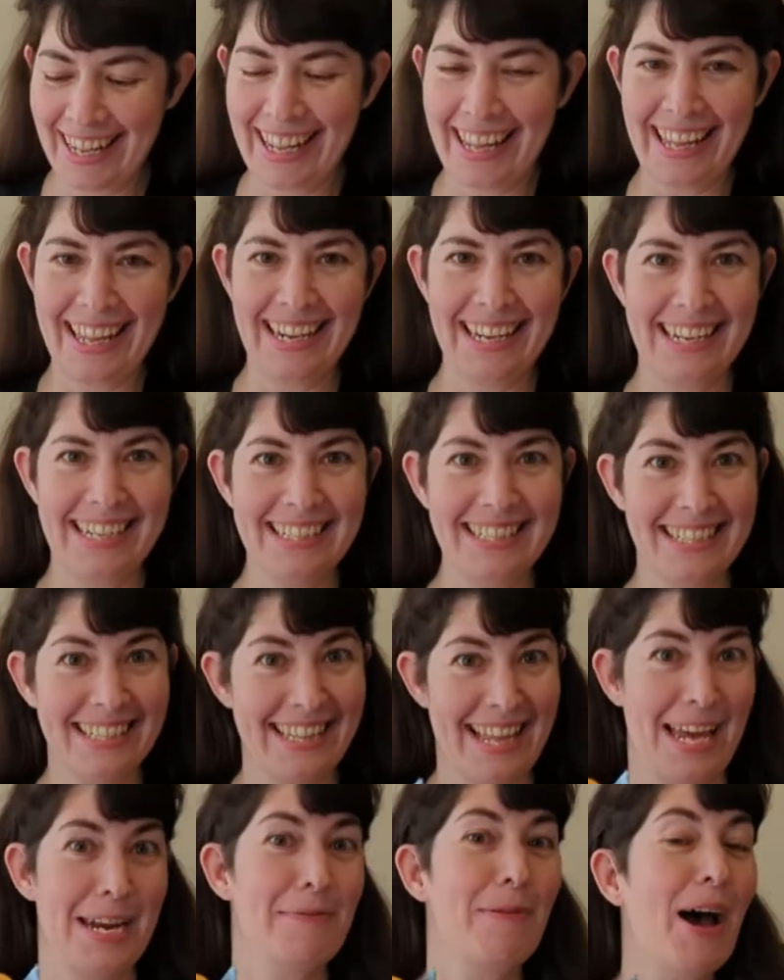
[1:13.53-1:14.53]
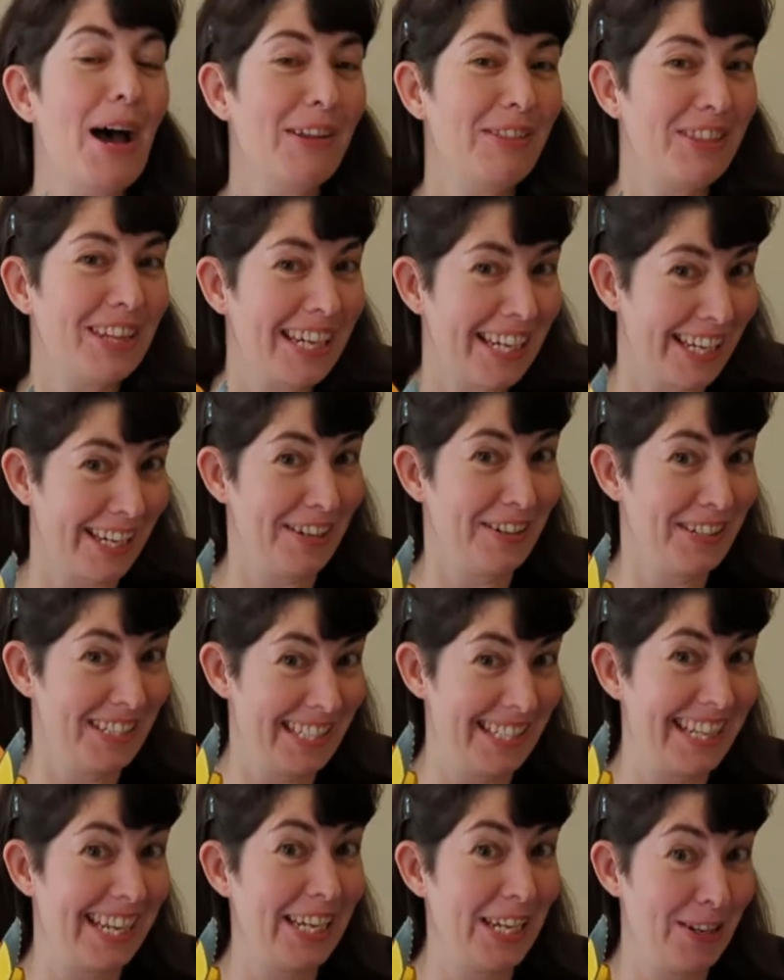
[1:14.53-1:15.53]
And isn't that about the cutest
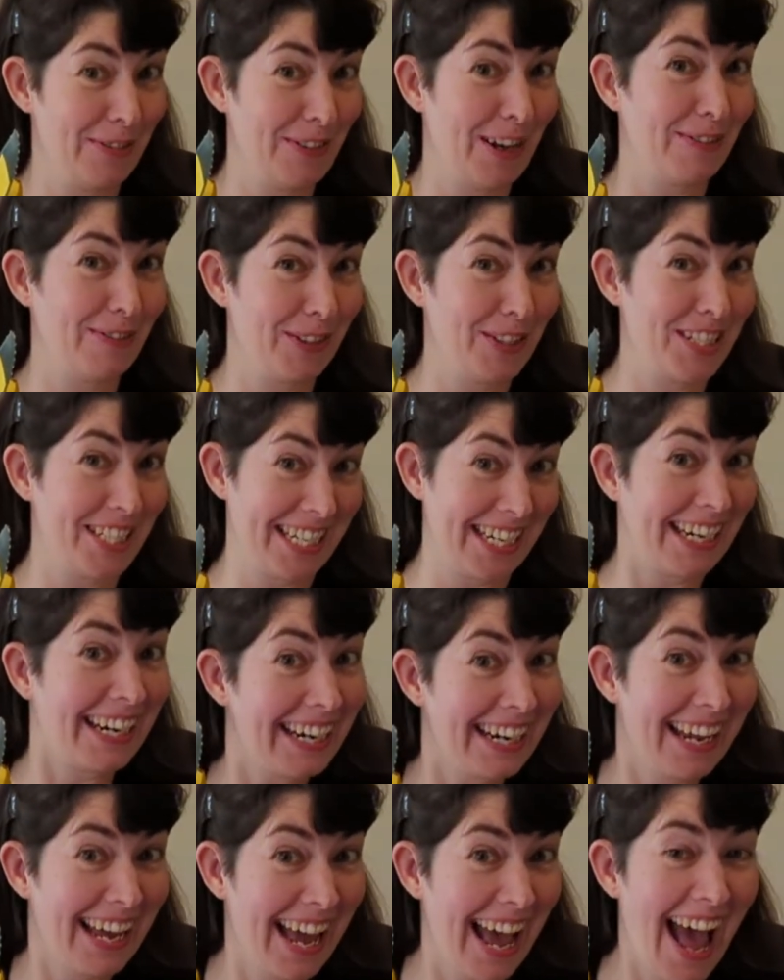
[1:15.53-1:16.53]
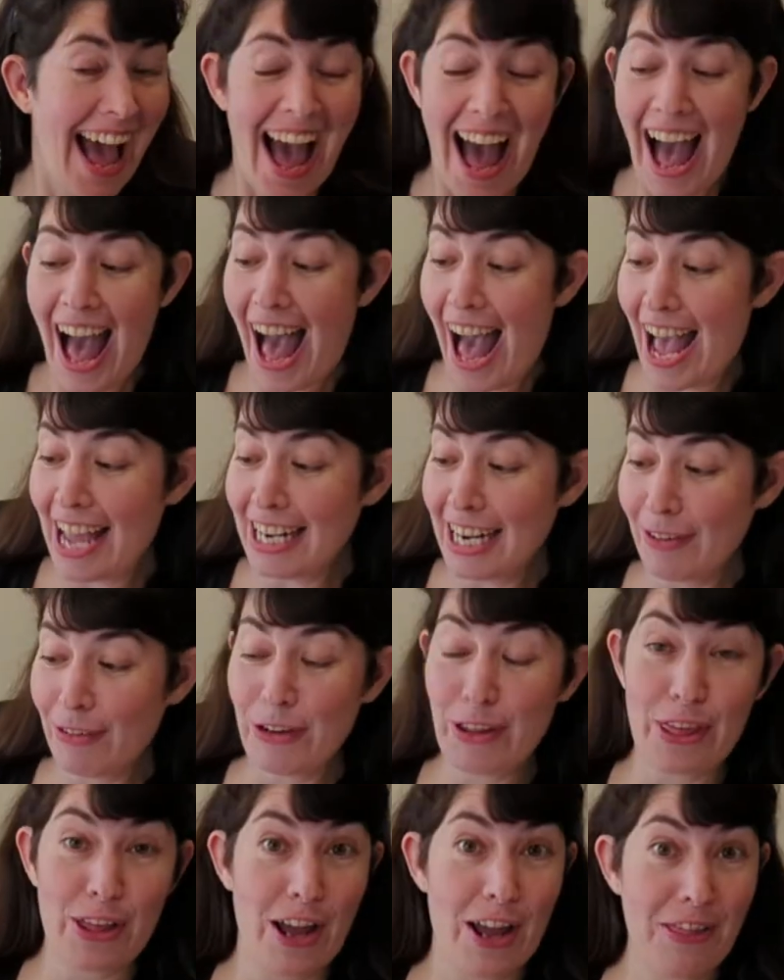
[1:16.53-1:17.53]
thing you've ever seen? I never
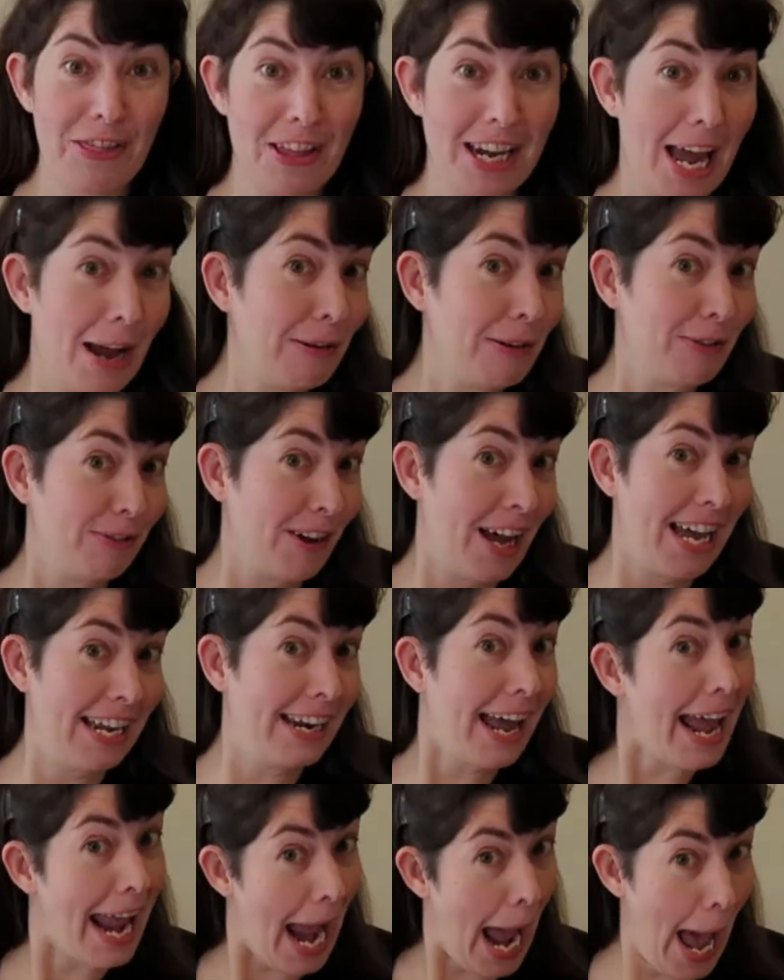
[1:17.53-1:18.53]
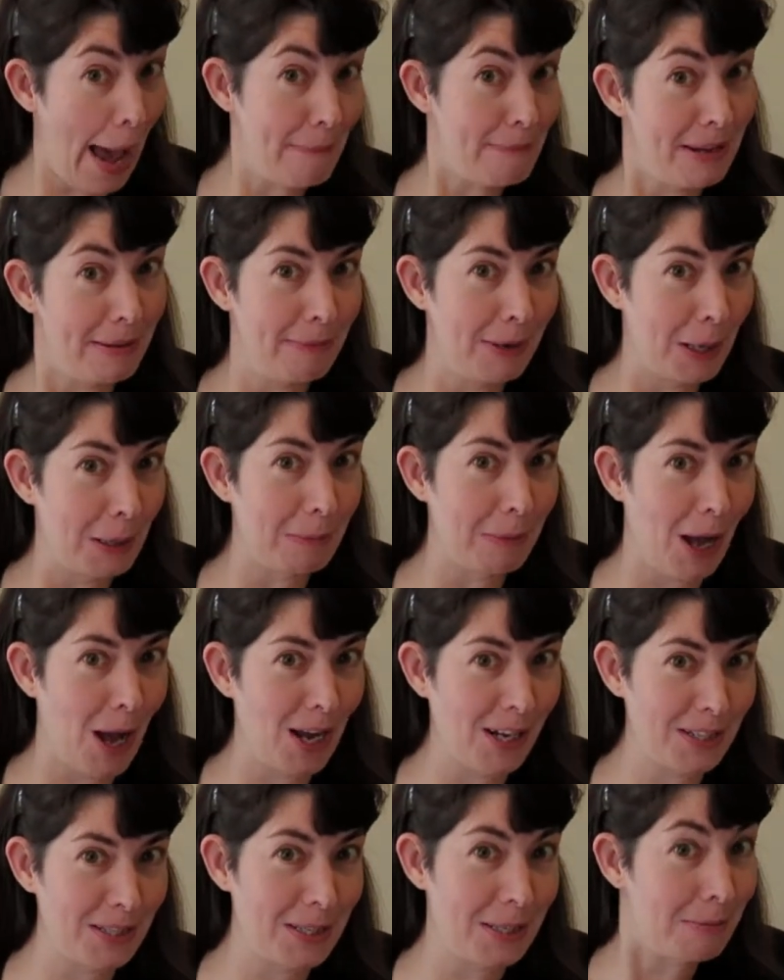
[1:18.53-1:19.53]
thought that I would find a Happy Meal
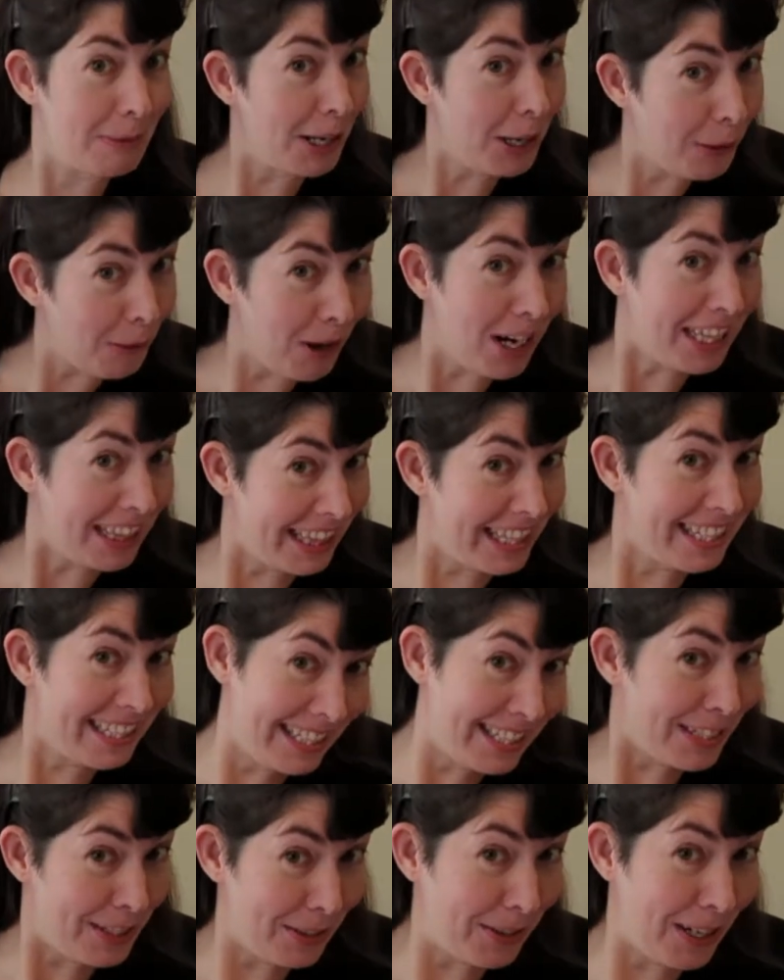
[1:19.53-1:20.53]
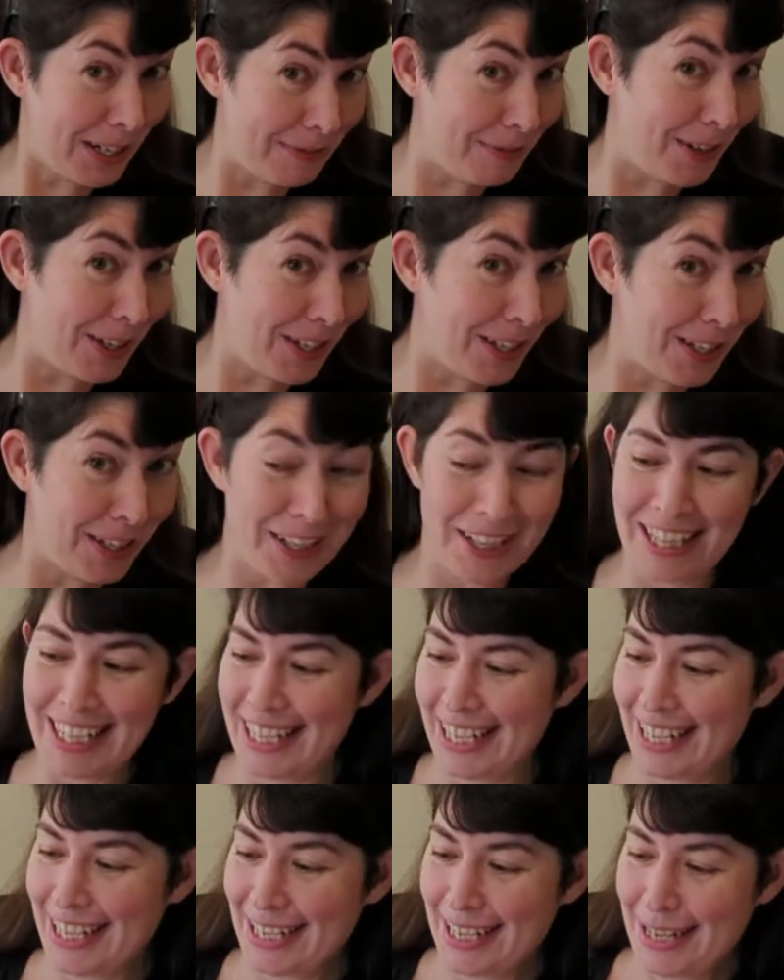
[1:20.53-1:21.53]
box to be quite this adorable.
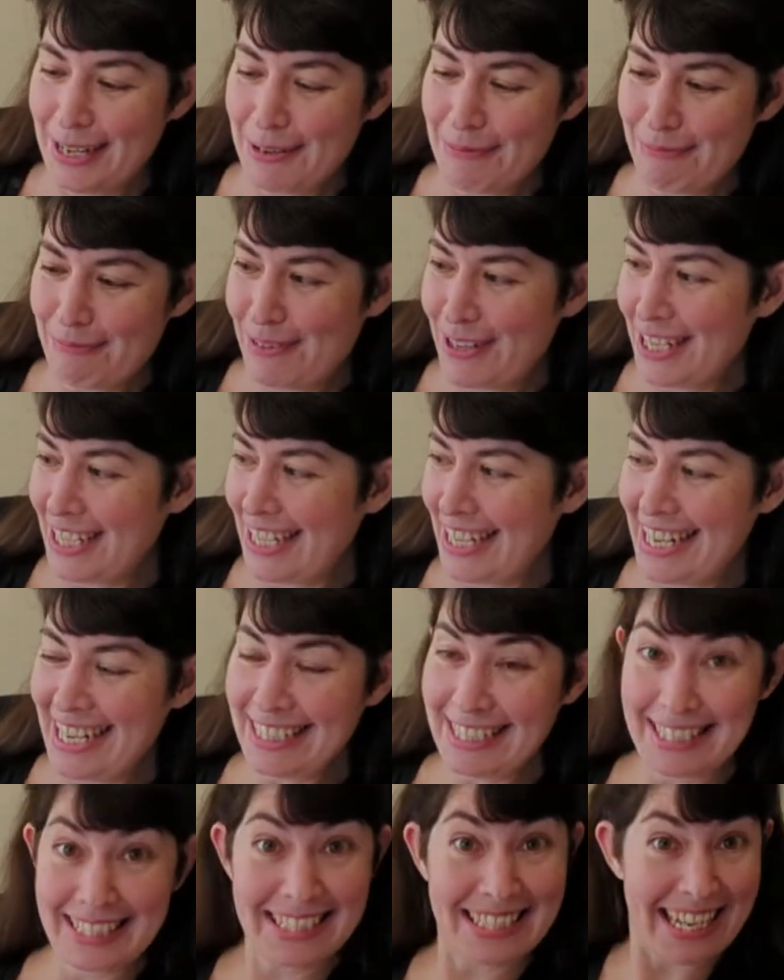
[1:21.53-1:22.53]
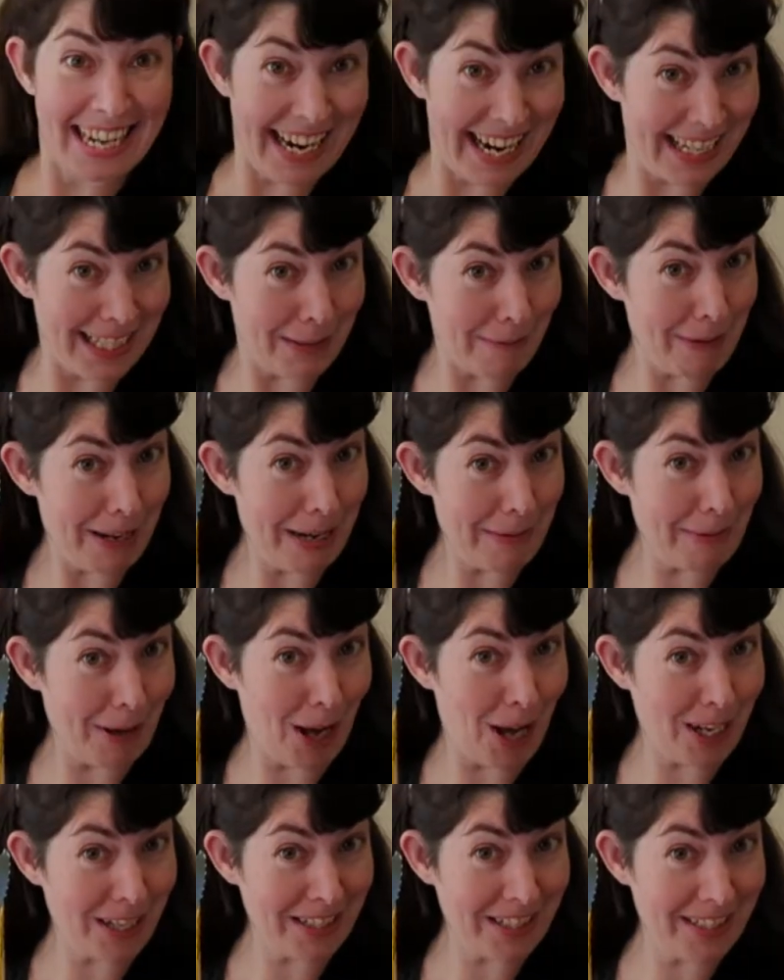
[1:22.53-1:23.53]
But it's a Pika
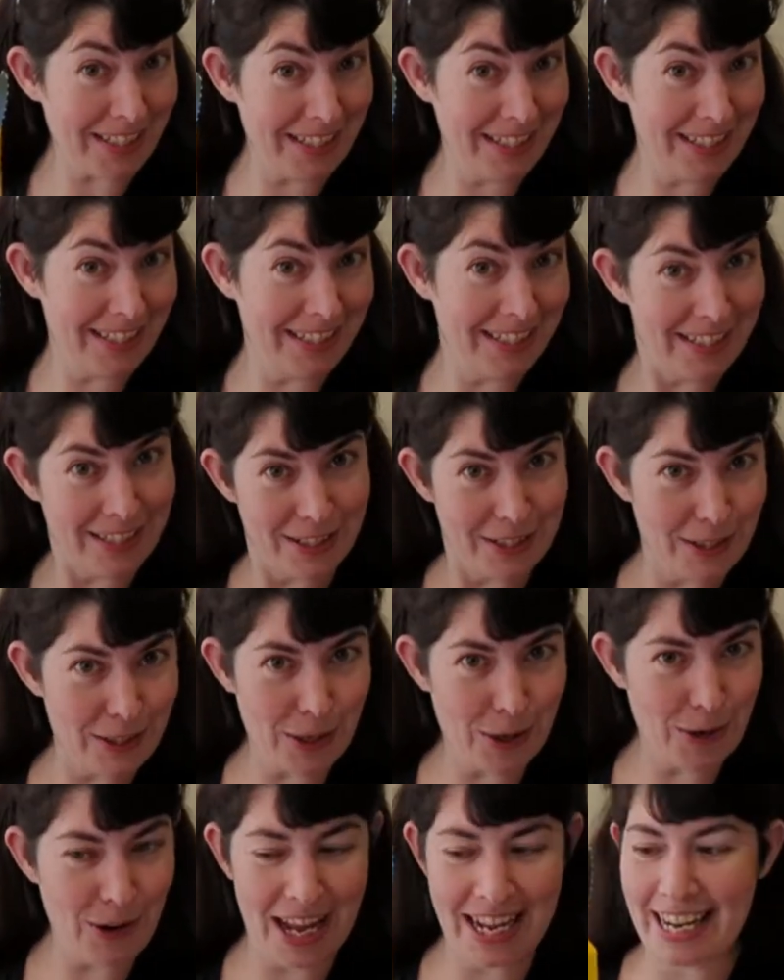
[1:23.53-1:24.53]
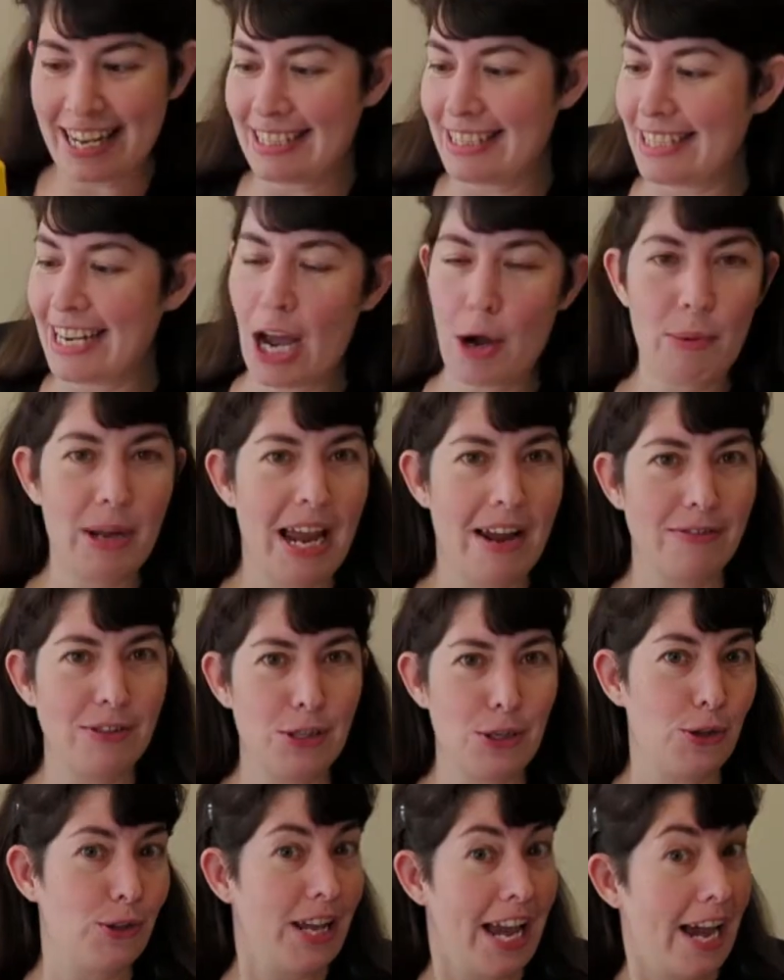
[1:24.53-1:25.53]
box, so I guess now we have to
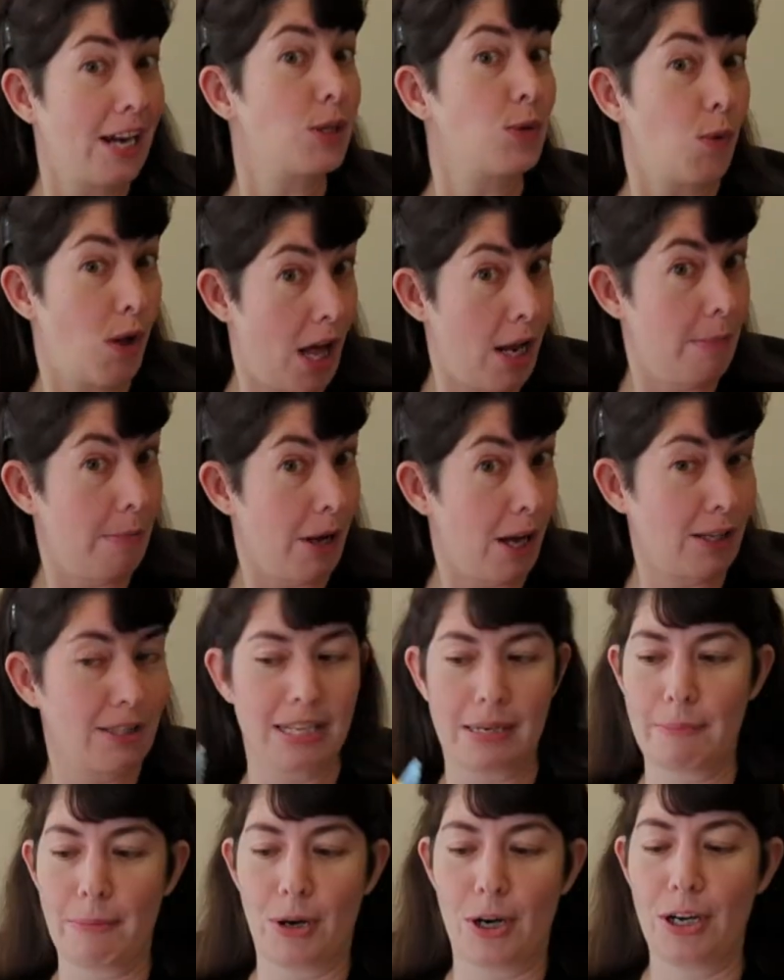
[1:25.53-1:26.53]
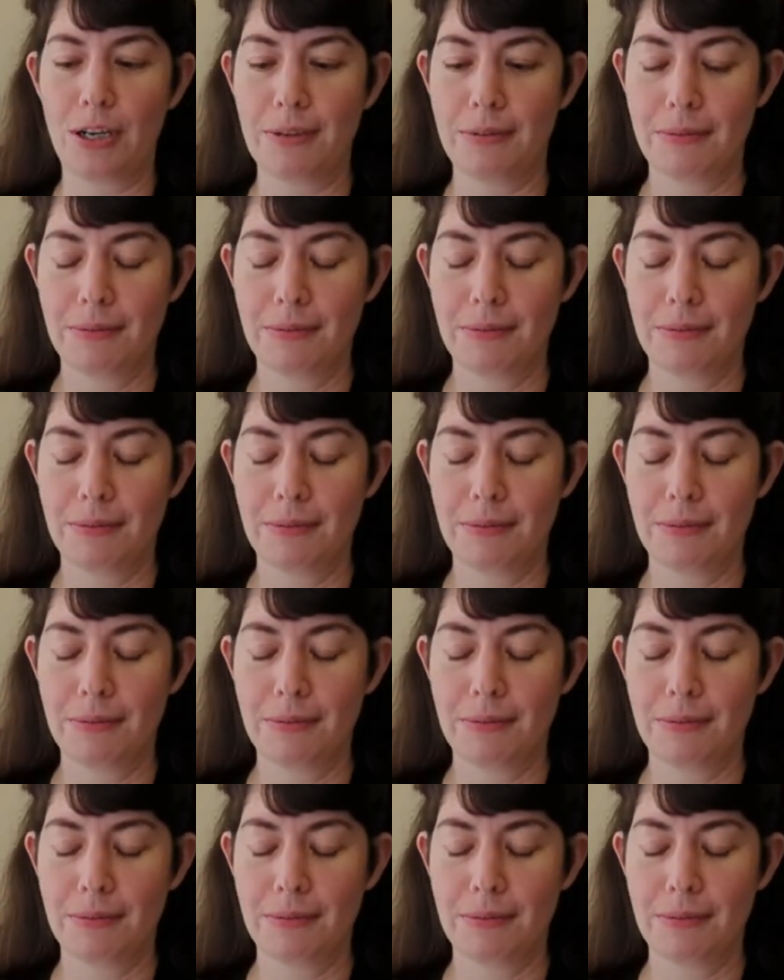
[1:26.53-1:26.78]
do the actual unboxing part.